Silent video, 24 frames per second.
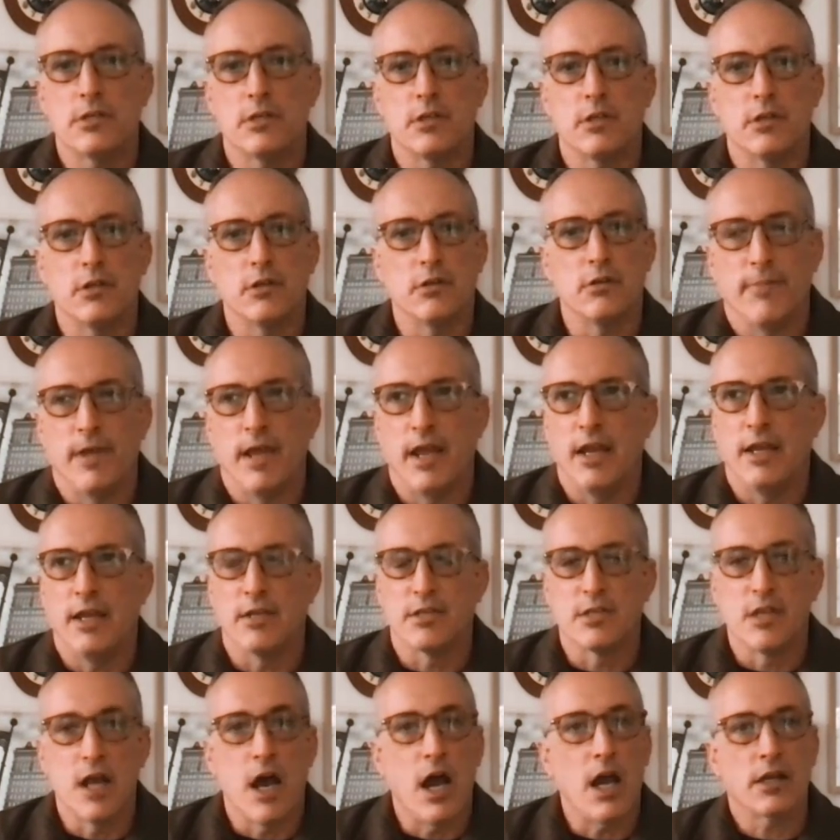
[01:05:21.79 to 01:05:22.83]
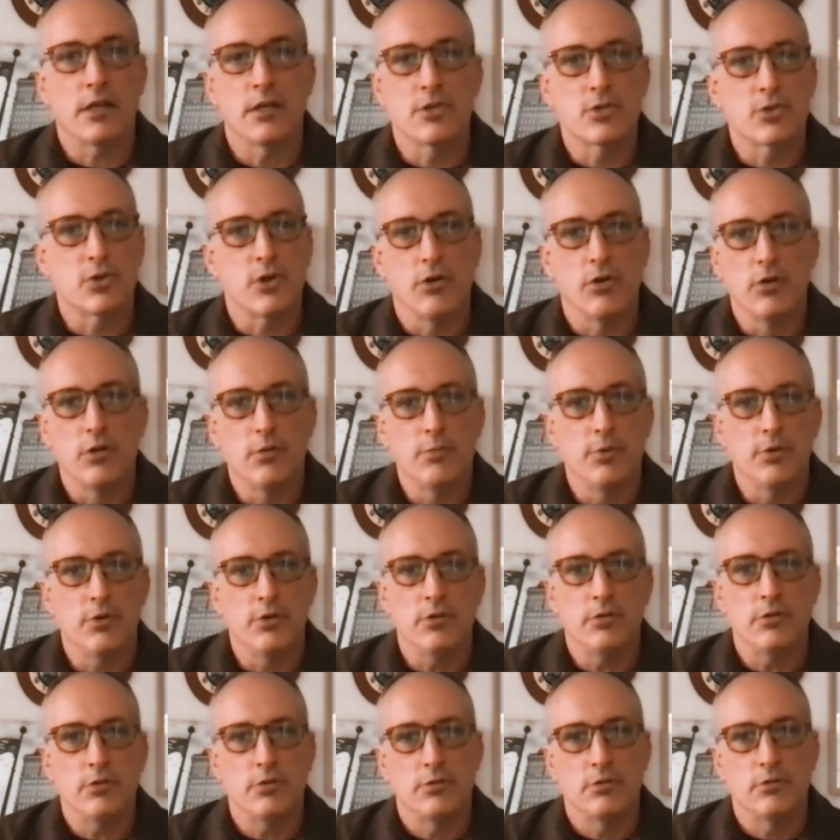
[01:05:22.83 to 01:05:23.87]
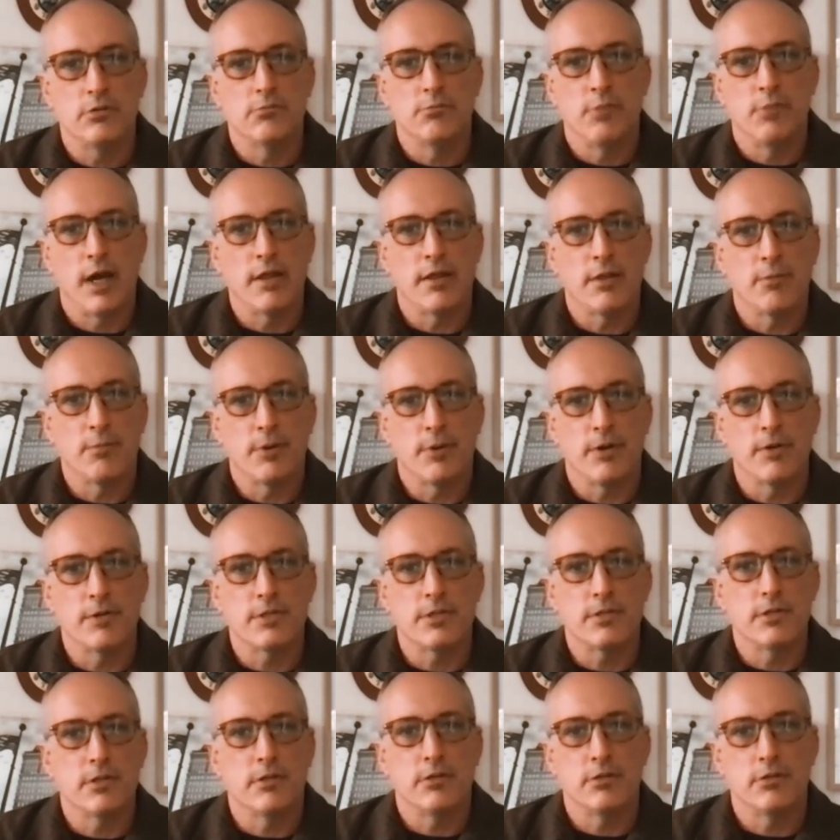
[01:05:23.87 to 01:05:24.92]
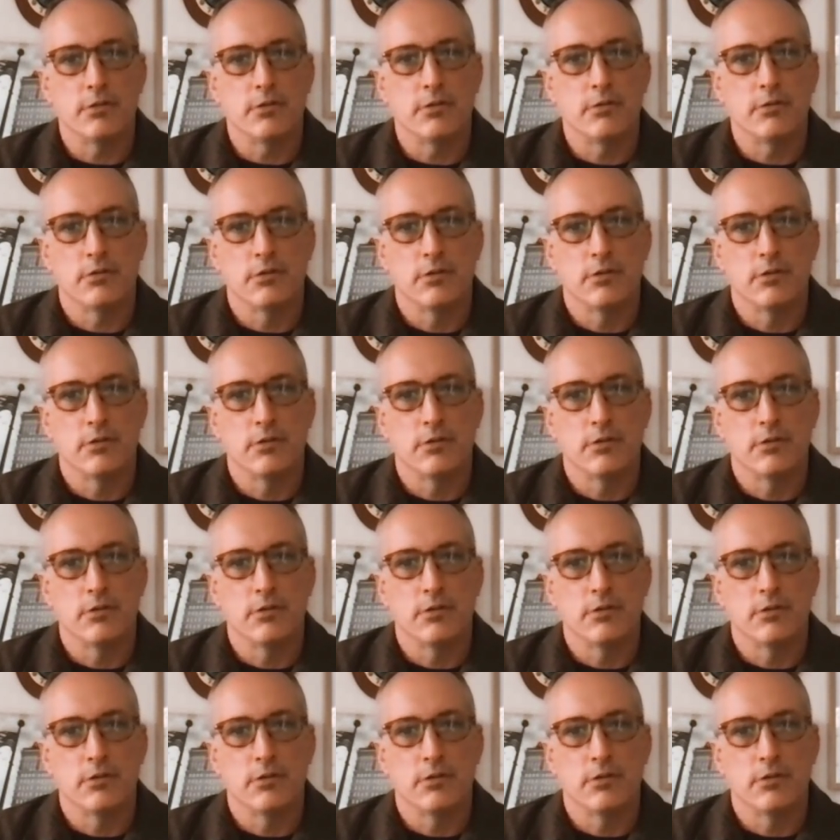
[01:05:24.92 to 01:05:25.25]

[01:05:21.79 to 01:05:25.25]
and it's not controllable by the person